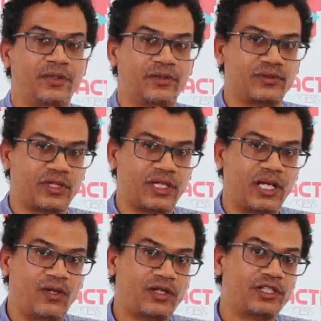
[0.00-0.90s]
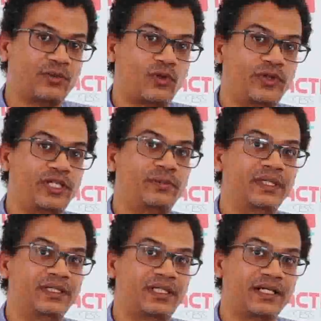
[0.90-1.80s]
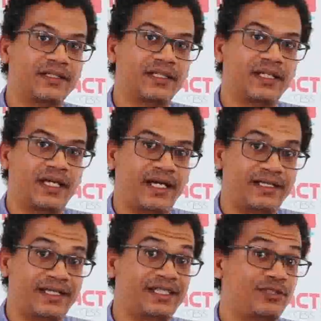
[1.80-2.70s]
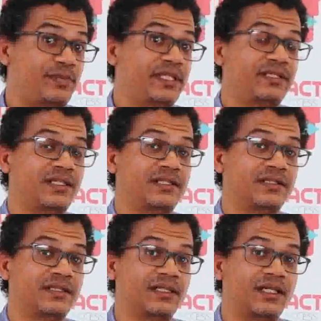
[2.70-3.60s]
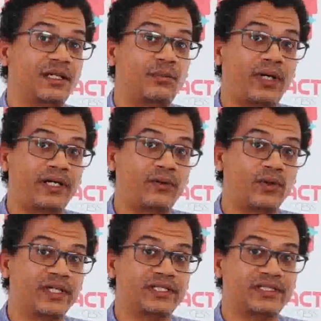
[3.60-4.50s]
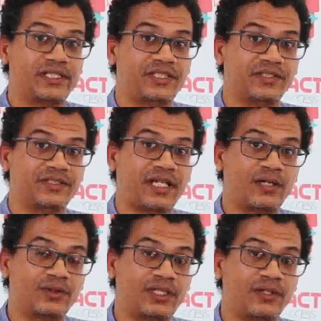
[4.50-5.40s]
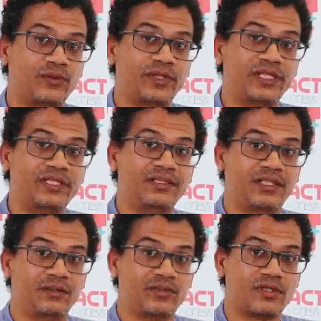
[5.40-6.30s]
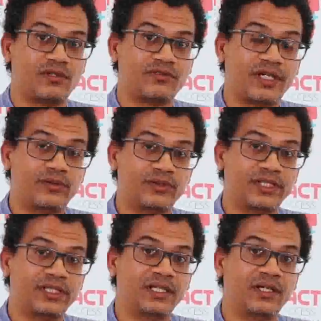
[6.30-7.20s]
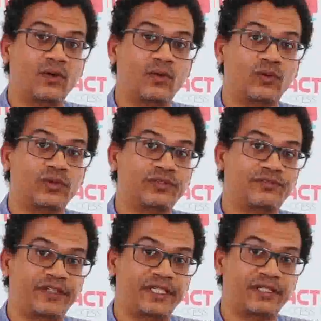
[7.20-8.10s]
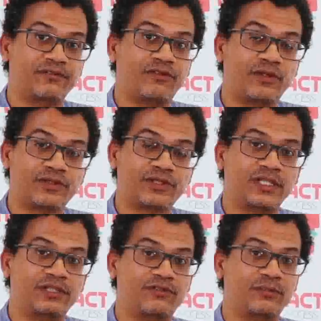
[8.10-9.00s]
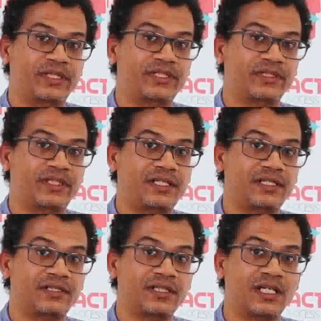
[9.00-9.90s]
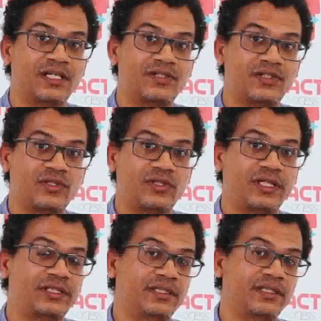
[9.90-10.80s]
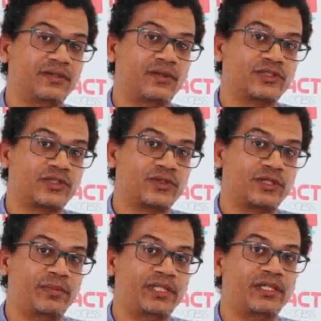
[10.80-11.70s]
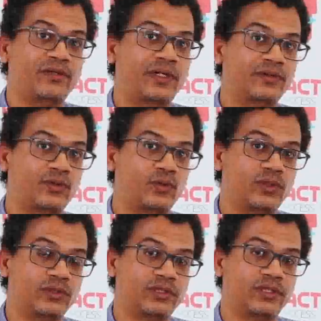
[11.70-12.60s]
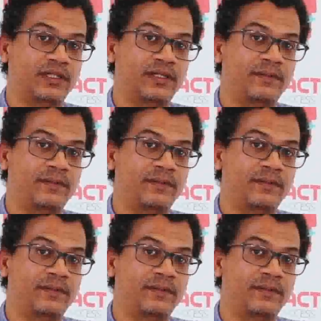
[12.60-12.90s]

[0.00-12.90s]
because a lot is already being done and is being done by organizations out there already in terms of countering all the fake and false information that is circulating on social media around the world.